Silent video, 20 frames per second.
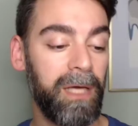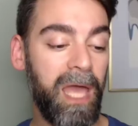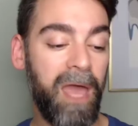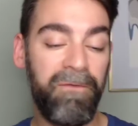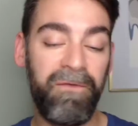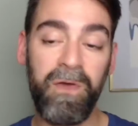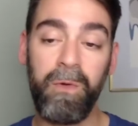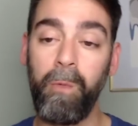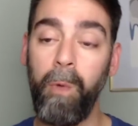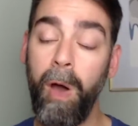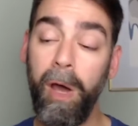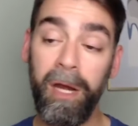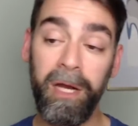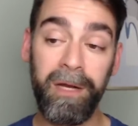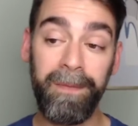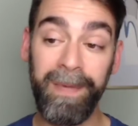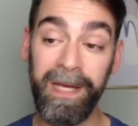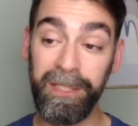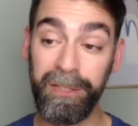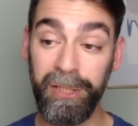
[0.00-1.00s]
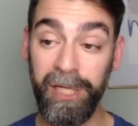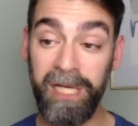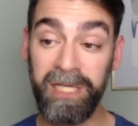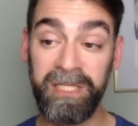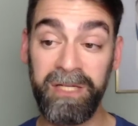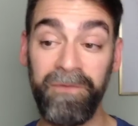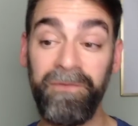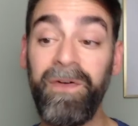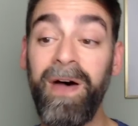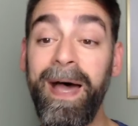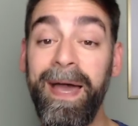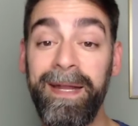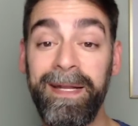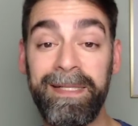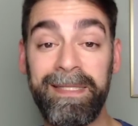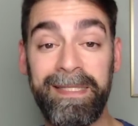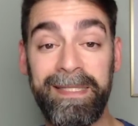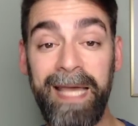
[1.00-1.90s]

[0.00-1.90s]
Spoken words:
If you wanted to be justified in